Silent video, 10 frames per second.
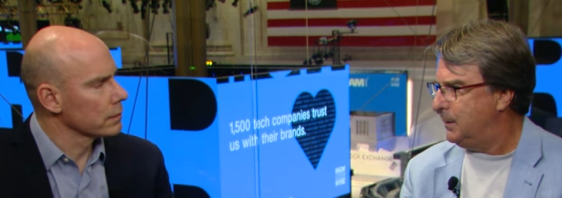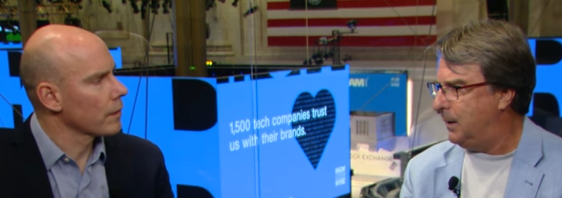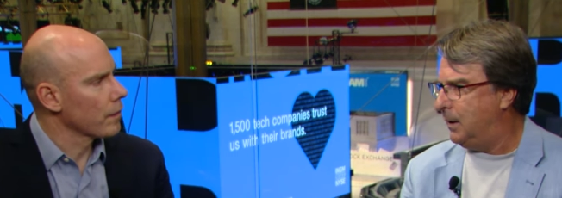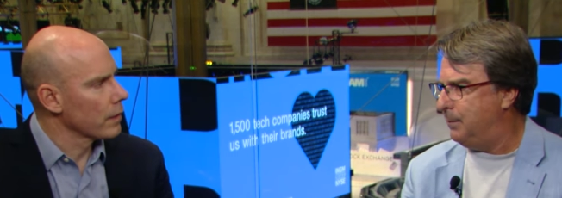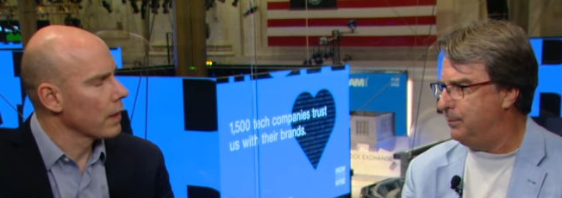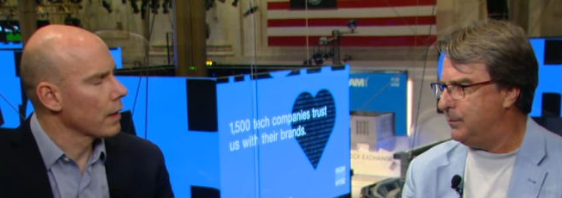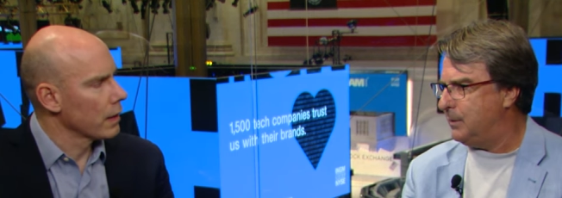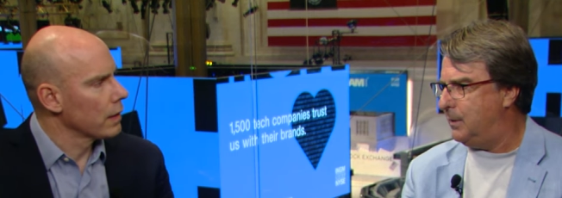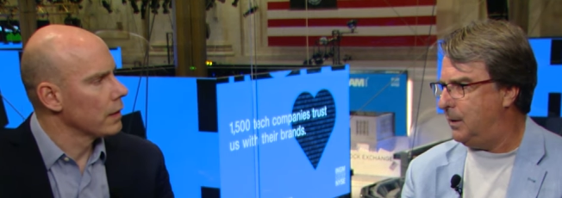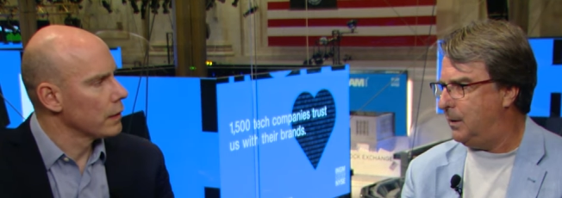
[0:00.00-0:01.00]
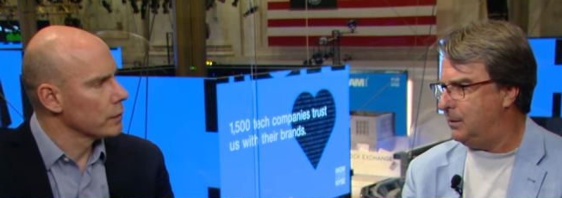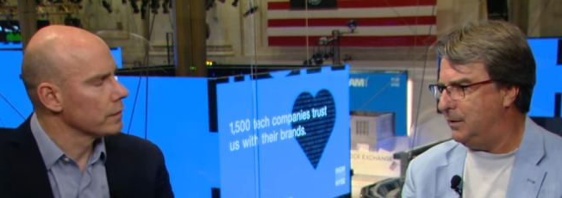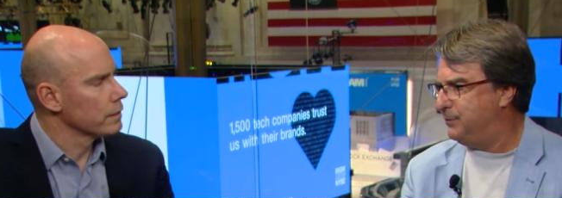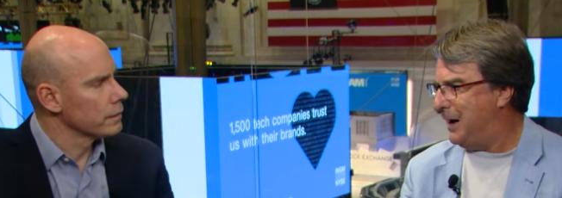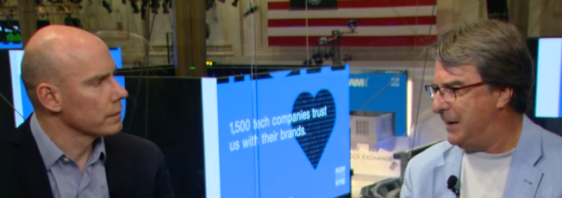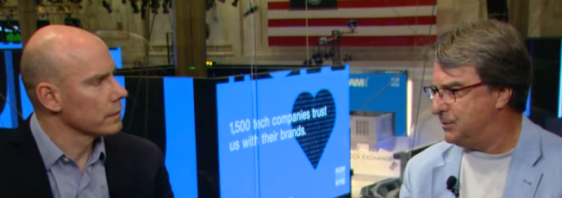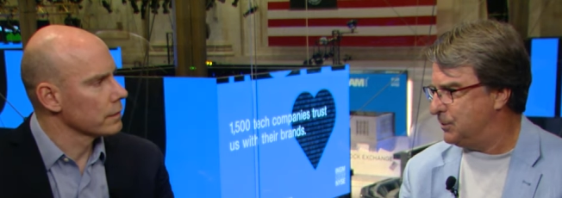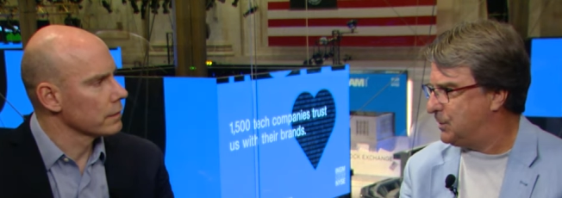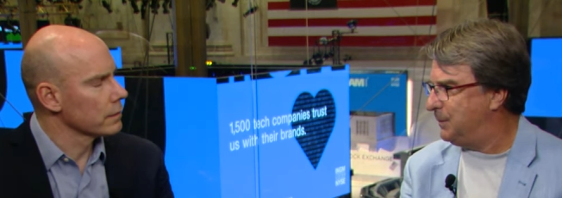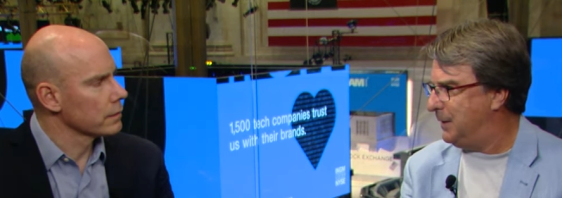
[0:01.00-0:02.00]
Speaker 1: um, uh, advisors
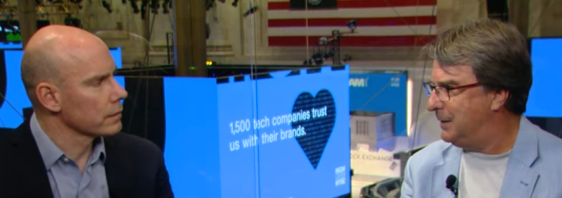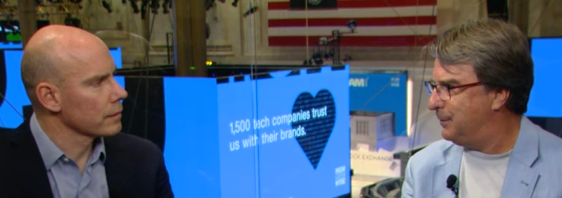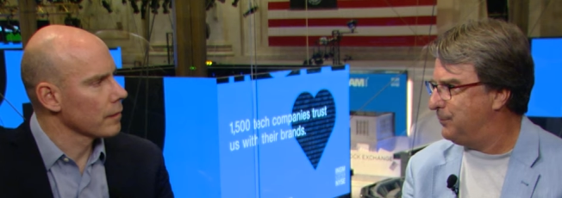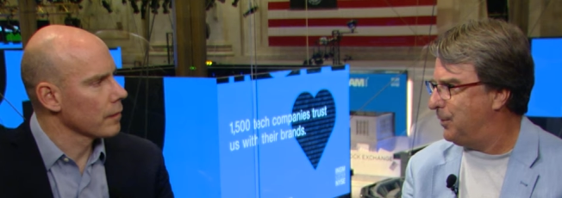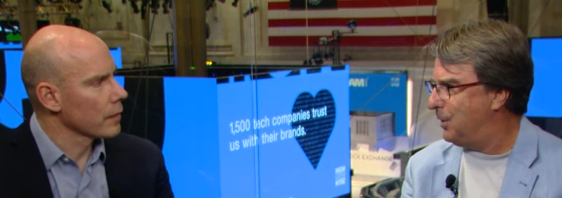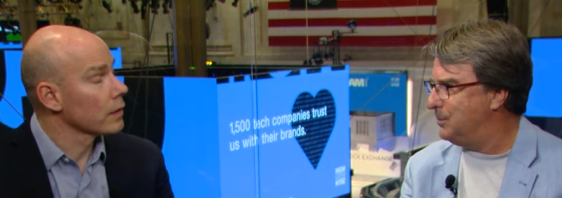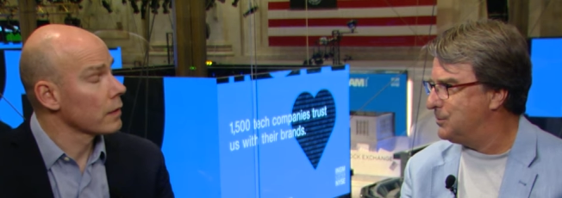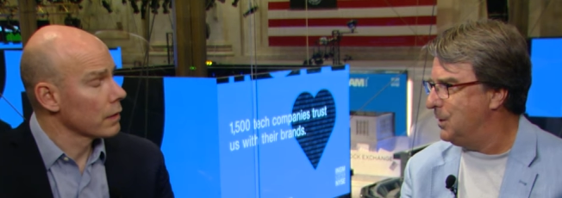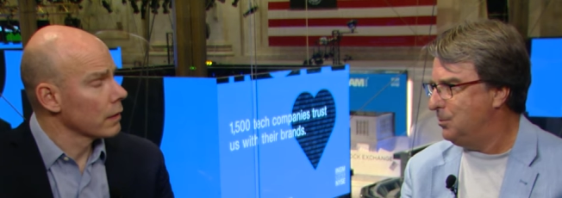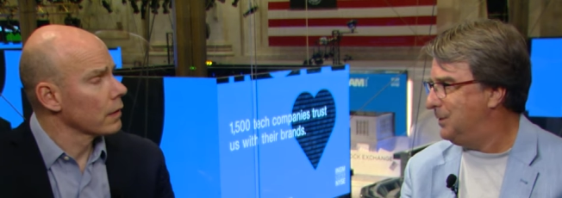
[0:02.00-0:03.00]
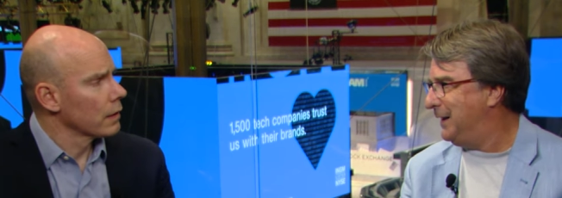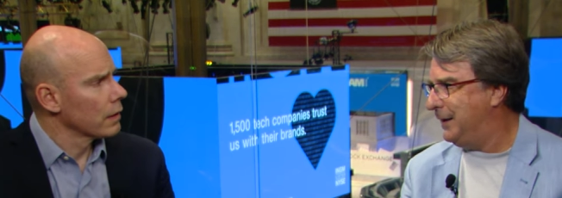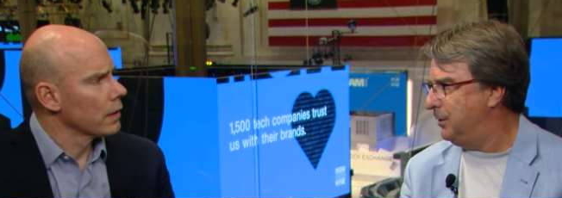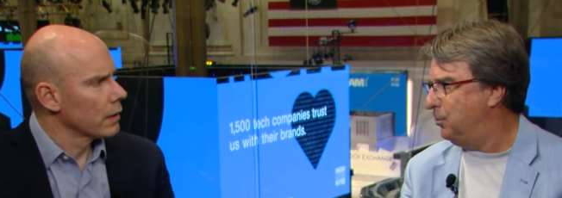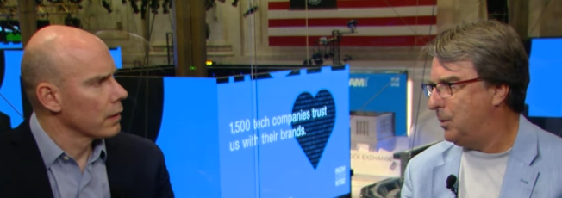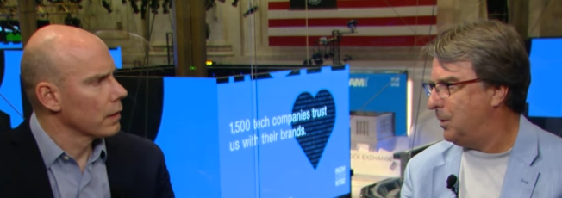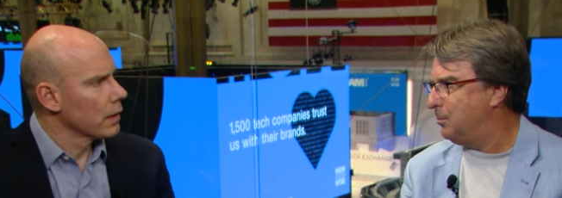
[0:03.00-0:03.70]
come into firms where they handle one or